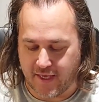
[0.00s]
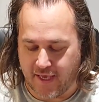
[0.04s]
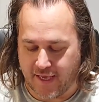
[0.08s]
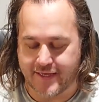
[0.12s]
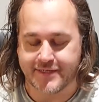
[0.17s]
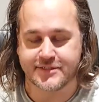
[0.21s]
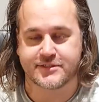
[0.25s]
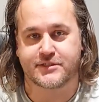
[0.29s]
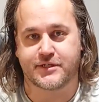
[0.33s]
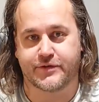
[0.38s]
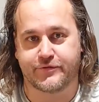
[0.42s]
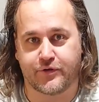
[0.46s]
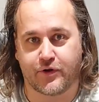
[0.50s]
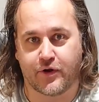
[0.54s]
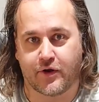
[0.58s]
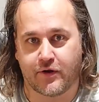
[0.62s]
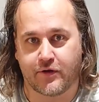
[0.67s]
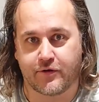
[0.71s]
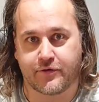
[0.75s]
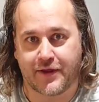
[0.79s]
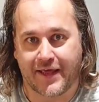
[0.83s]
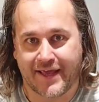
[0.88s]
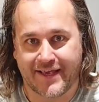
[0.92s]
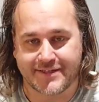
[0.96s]
and
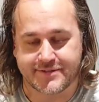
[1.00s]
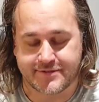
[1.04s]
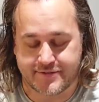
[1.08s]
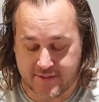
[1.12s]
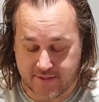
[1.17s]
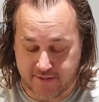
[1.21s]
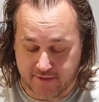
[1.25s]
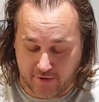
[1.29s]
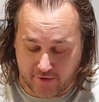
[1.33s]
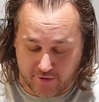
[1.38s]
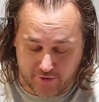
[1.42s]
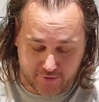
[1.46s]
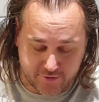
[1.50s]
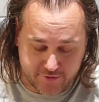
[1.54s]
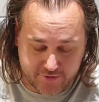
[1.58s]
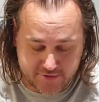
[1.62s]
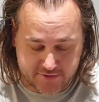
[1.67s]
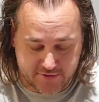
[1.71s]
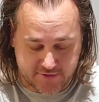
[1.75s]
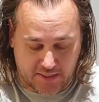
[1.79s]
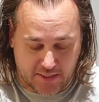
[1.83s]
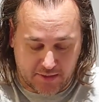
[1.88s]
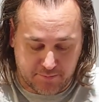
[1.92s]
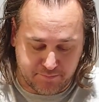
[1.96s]
7900 XT are on the
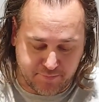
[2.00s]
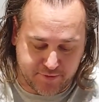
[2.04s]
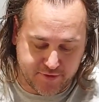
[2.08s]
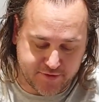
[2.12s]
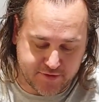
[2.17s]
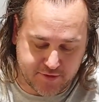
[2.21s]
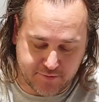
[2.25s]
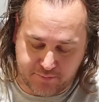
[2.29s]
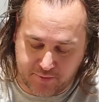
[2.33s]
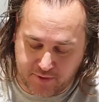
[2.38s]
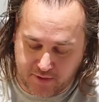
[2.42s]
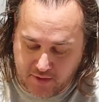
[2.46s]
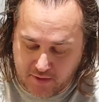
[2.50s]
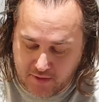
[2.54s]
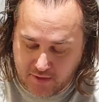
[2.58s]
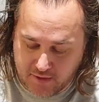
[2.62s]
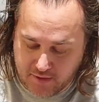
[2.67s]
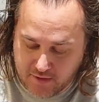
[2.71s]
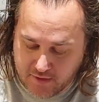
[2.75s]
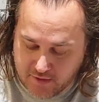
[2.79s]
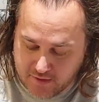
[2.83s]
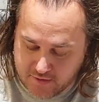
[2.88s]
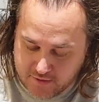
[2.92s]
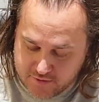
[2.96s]
same PCB,
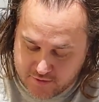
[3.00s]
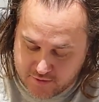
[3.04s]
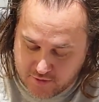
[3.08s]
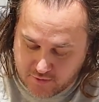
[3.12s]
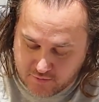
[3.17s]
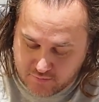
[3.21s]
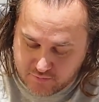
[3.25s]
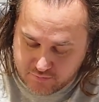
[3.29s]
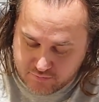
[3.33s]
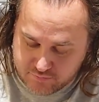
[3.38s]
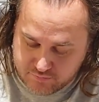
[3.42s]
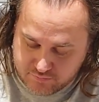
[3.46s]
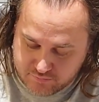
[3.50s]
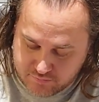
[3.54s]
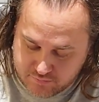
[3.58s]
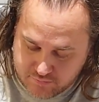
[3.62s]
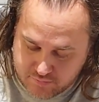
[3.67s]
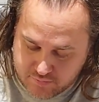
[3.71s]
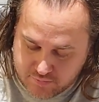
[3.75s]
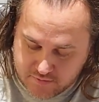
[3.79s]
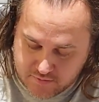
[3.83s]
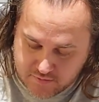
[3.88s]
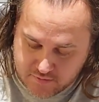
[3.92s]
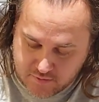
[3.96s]
so
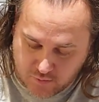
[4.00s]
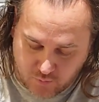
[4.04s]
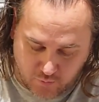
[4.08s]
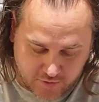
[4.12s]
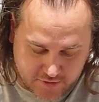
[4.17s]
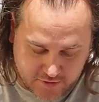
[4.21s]
the